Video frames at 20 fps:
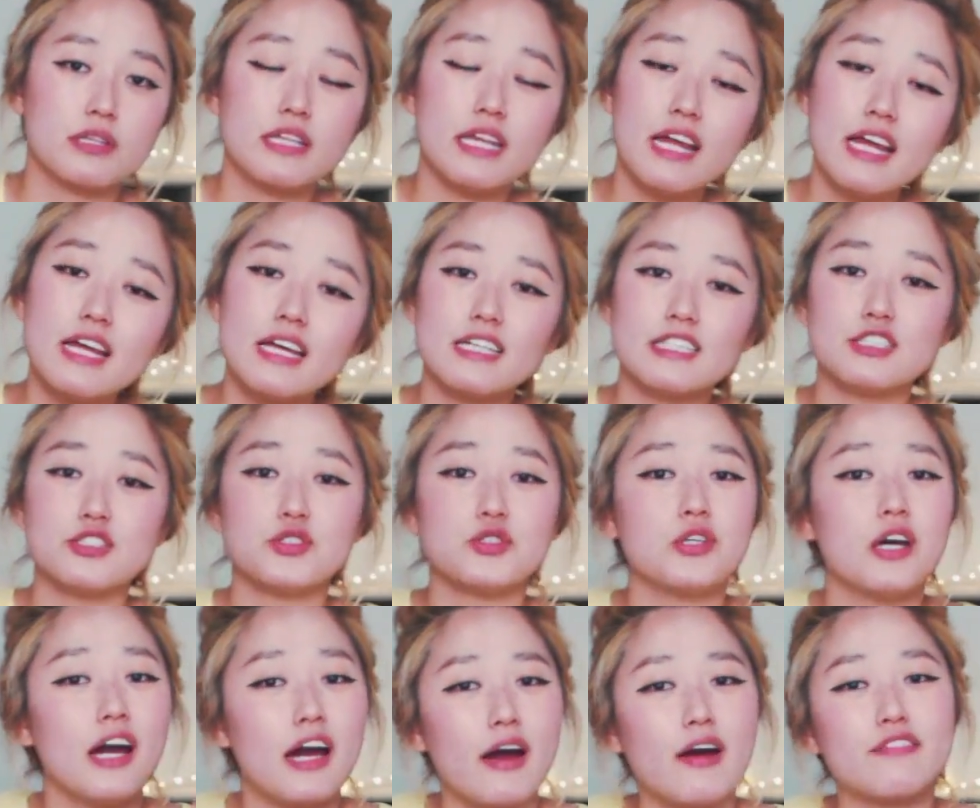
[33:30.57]
But thing
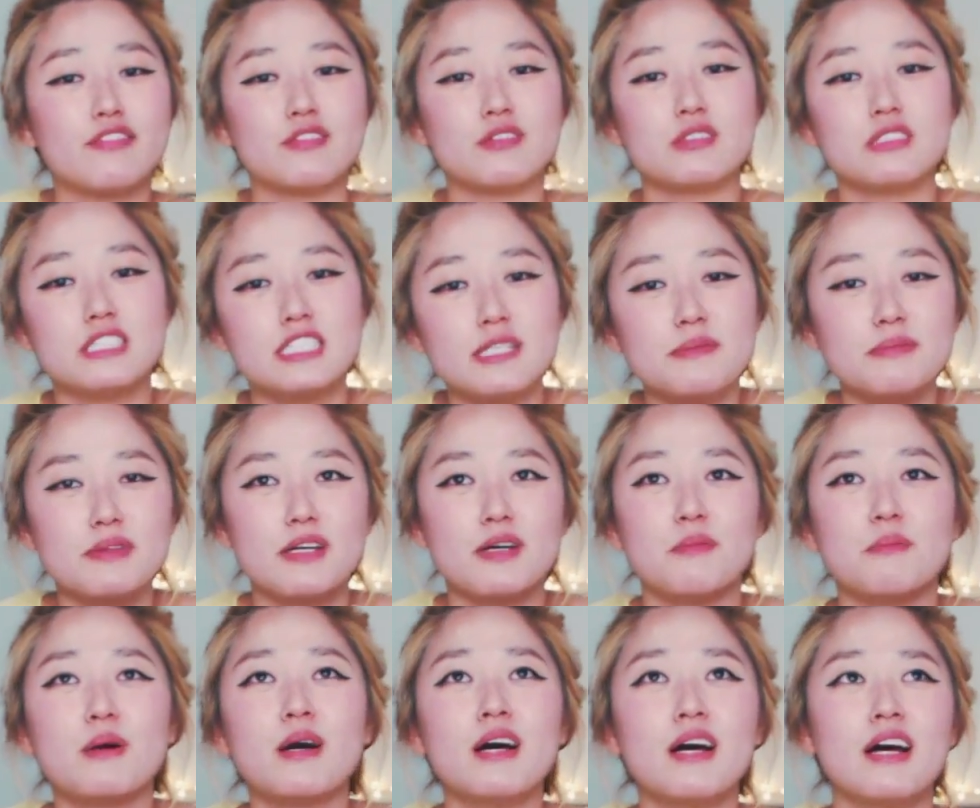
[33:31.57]
is, you have to tip
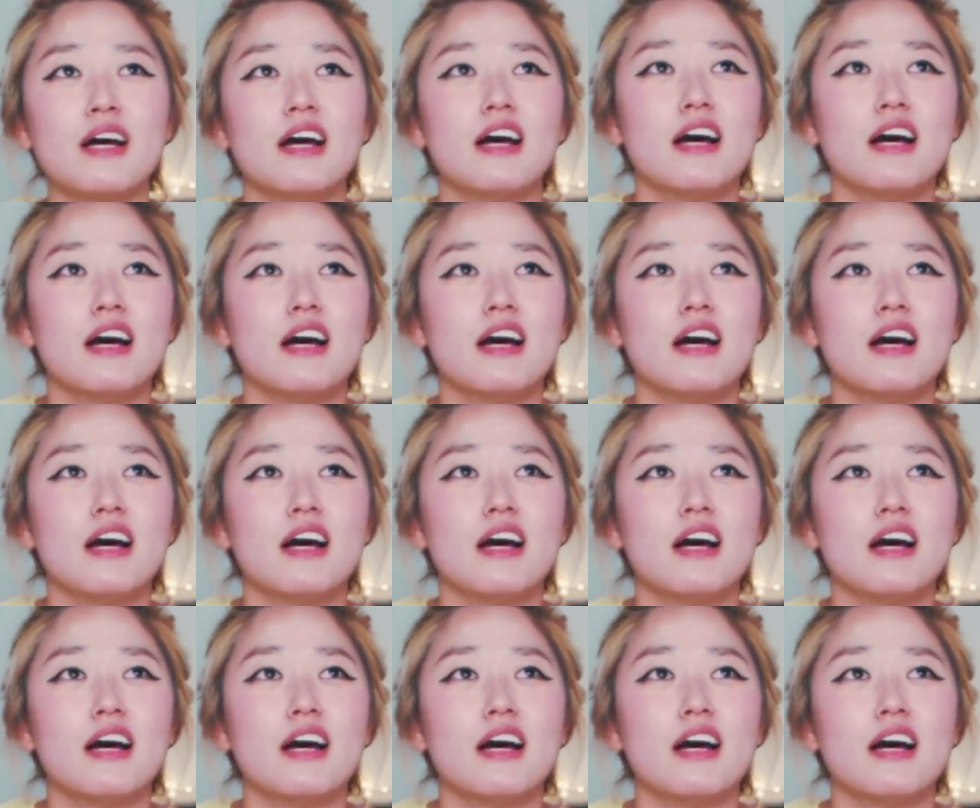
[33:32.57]
them.